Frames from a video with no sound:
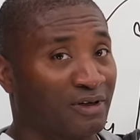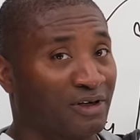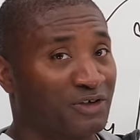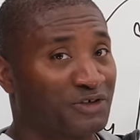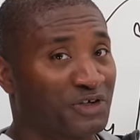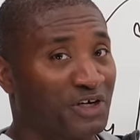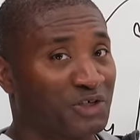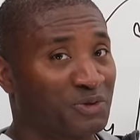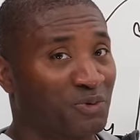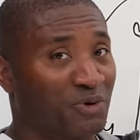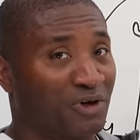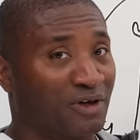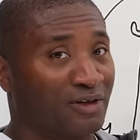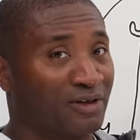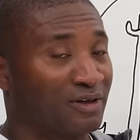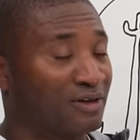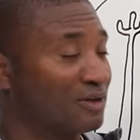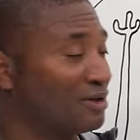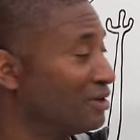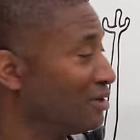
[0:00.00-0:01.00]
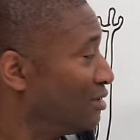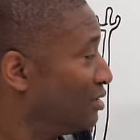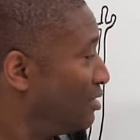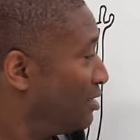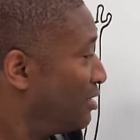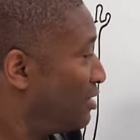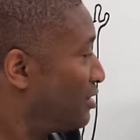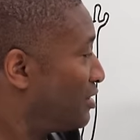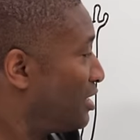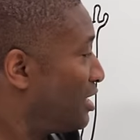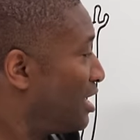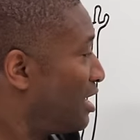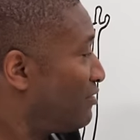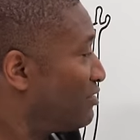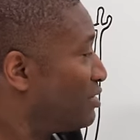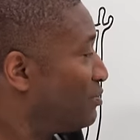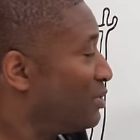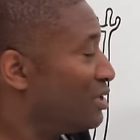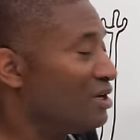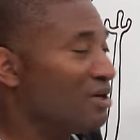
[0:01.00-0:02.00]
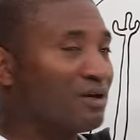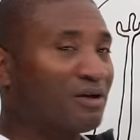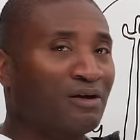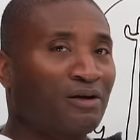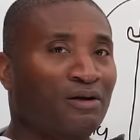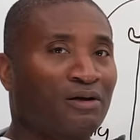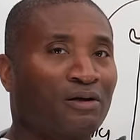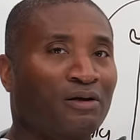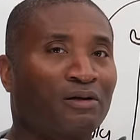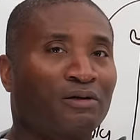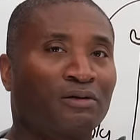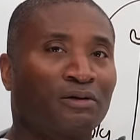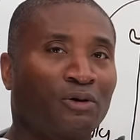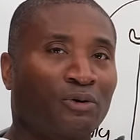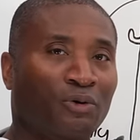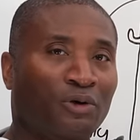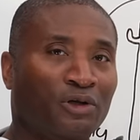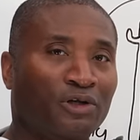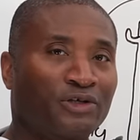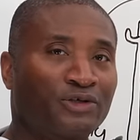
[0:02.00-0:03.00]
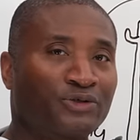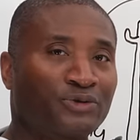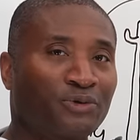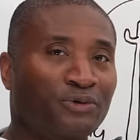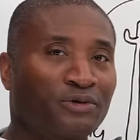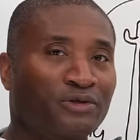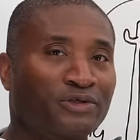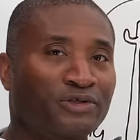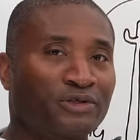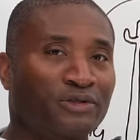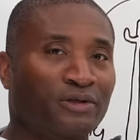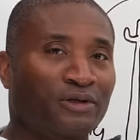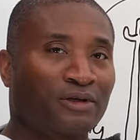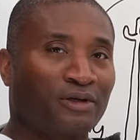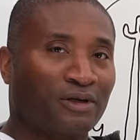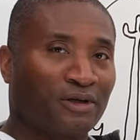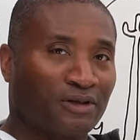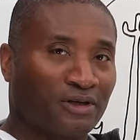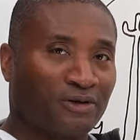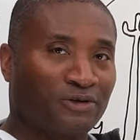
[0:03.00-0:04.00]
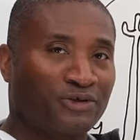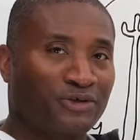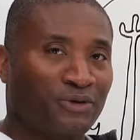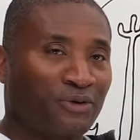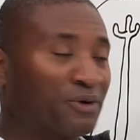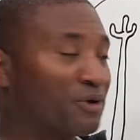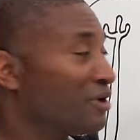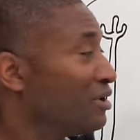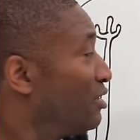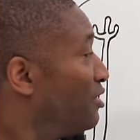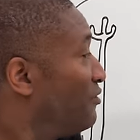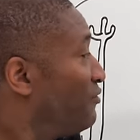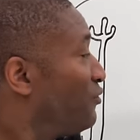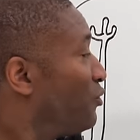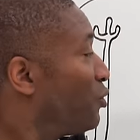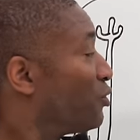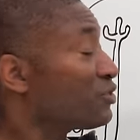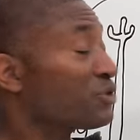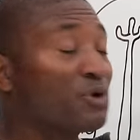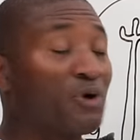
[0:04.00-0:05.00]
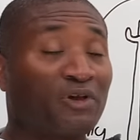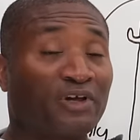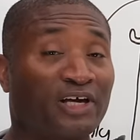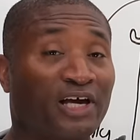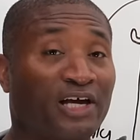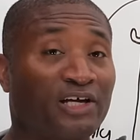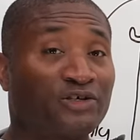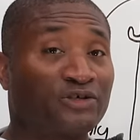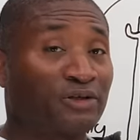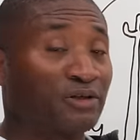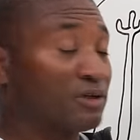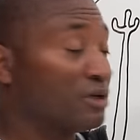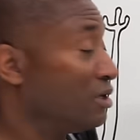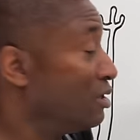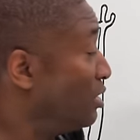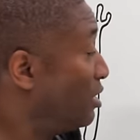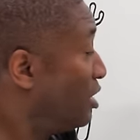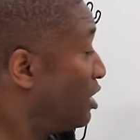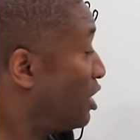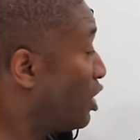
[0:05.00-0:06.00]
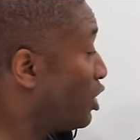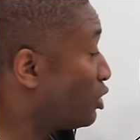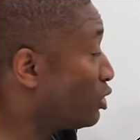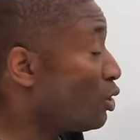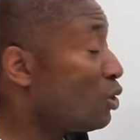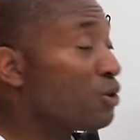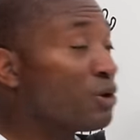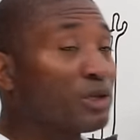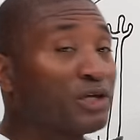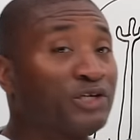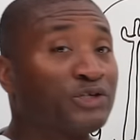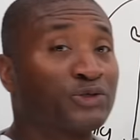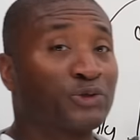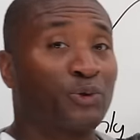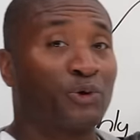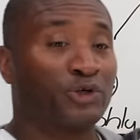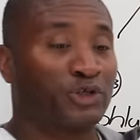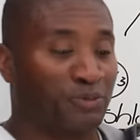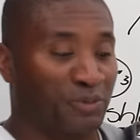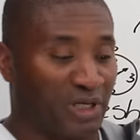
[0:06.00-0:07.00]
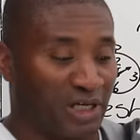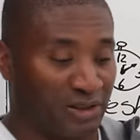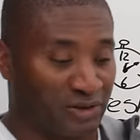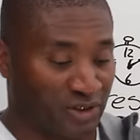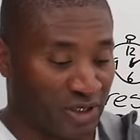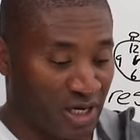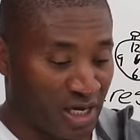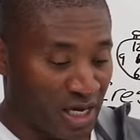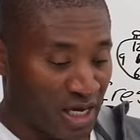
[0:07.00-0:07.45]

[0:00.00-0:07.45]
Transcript: is, guess what? They have to be locally sourced. There's your fourth collocation. Locally sourced means